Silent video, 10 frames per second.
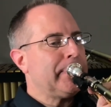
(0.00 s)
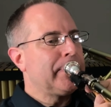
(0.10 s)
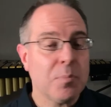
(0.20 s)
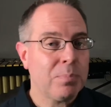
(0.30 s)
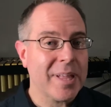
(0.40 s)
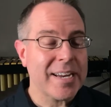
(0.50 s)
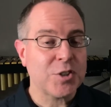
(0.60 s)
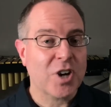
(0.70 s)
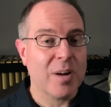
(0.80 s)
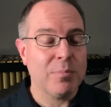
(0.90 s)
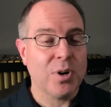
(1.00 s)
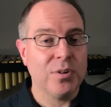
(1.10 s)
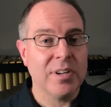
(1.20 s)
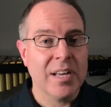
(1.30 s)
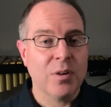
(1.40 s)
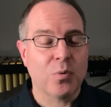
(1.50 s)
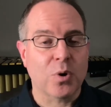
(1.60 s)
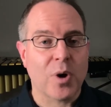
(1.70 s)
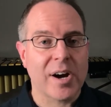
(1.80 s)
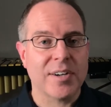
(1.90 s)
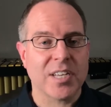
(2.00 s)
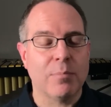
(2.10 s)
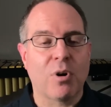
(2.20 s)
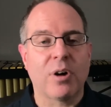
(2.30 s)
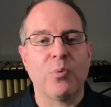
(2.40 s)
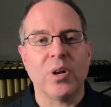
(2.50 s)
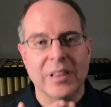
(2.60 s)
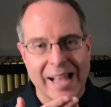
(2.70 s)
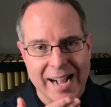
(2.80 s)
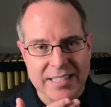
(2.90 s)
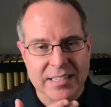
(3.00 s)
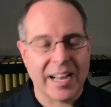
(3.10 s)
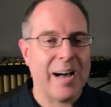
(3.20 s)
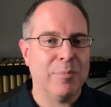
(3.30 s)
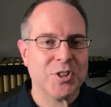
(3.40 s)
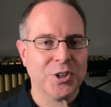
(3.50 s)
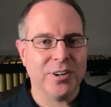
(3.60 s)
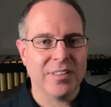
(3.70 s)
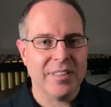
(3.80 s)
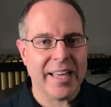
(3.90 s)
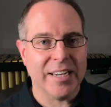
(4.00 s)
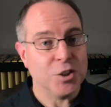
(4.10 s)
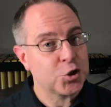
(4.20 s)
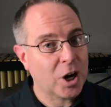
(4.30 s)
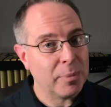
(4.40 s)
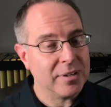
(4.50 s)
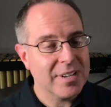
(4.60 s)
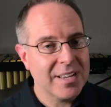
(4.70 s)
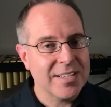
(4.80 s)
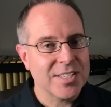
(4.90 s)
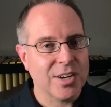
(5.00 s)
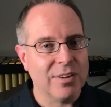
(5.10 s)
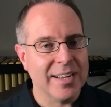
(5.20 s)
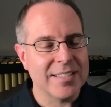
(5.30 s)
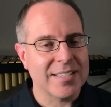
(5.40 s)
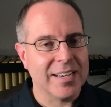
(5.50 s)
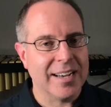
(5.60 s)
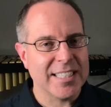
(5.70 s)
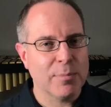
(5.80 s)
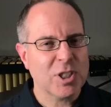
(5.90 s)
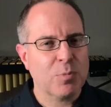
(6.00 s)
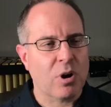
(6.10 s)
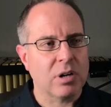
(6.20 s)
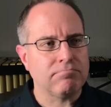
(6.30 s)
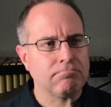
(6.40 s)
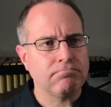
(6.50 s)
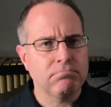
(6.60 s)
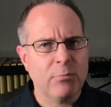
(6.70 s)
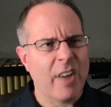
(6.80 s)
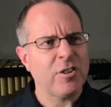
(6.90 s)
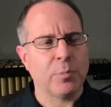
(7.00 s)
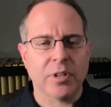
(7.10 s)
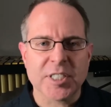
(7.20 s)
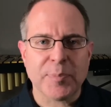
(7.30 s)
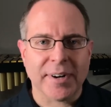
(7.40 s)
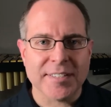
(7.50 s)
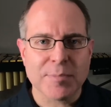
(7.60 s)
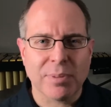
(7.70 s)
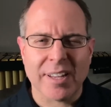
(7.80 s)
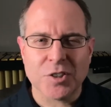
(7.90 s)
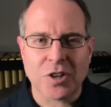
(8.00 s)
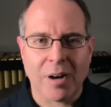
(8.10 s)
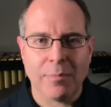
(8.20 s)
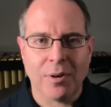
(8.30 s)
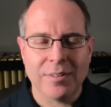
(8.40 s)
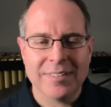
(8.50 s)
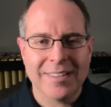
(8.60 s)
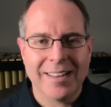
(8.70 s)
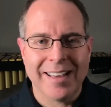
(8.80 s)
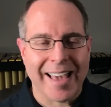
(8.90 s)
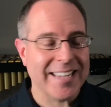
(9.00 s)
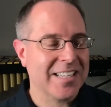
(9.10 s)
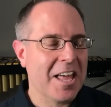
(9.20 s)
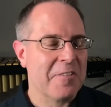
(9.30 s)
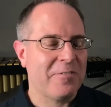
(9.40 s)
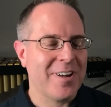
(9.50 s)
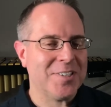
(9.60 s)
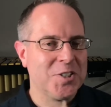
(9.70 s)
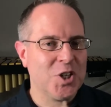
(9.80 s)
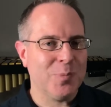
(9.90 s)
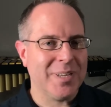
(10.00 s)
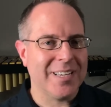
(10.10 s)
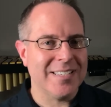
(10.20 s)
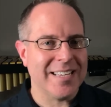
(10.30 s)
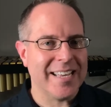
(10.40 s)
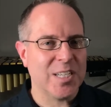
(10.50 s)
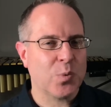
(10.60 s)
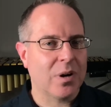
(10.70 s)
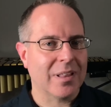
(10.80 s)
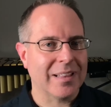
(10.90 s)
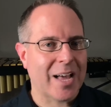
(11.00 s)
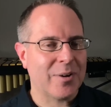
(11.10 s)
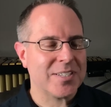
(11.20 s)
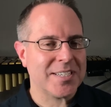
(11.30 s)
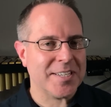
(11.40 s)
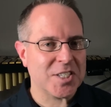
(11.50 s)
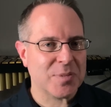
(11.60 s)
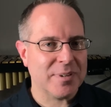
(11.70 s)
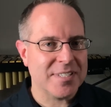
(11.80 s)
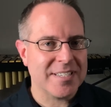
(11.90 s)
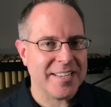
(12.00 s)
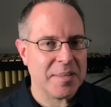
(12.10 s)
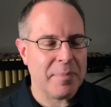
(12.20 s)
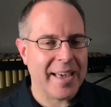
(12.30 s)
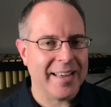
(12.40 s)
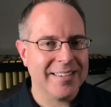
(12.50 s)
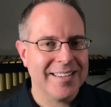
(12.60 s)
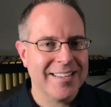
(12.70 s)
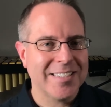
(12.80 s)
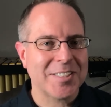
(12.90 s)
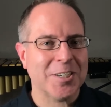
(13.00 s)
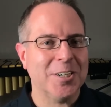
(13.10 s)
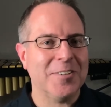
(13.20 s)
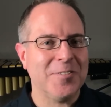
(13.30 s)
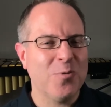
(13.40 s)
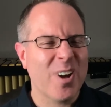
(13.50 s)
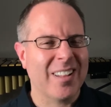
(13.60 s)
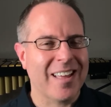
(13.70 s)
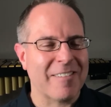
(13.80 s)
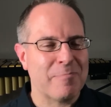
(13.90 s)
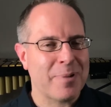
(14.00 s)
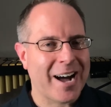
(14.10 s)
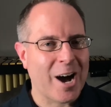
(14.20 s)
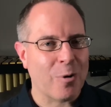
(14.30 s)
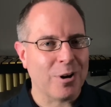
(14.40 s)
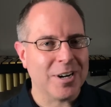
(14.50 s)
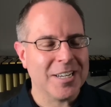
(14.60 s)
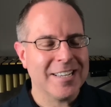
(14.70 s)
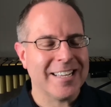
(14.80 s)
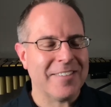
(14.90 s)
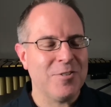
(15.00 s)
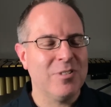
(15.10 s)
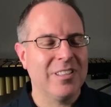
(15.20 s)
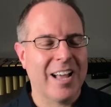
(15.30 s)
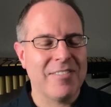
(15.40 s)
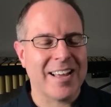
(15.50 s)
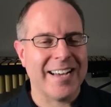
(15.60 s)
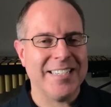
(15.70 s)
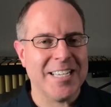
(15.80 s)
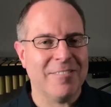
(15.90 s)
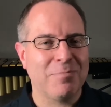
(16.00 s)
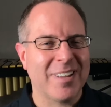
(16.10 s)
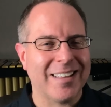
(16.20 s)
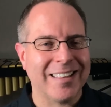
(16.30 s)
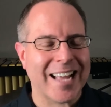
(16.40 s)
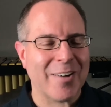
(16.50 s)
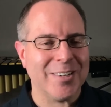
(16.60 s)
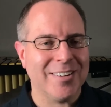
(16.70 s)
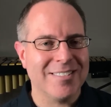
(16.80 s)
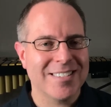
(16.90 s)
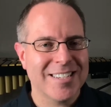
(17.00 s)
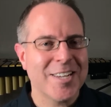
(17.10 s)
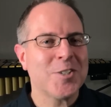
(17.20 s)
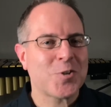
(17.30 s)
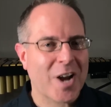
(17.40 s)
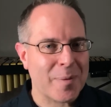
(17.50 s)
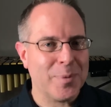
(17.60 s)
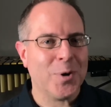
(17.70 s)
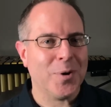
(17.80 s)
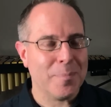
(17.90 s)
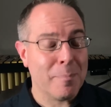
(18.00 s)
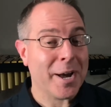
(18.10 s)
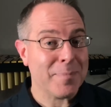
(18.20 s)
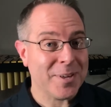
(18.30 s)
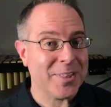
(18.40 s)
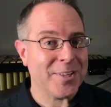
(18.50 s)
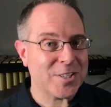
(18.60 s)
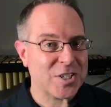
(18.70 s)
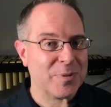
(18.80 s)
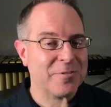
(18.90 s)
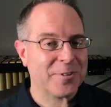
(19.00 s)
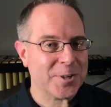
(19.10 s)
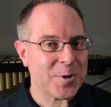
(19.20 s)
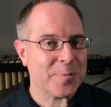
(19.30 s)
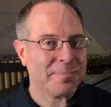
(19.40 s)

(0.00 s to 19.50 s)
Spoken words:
Playing a trombone requires a more relaxed embouchure than trumpet. So it's a much more comfortable experience playing trombone. And it's a lot of fun too because it is one of the loudest instruments in the band. So if you want a lot of power, if you love the idea of playing loud notes, trombone might be the instrument for you.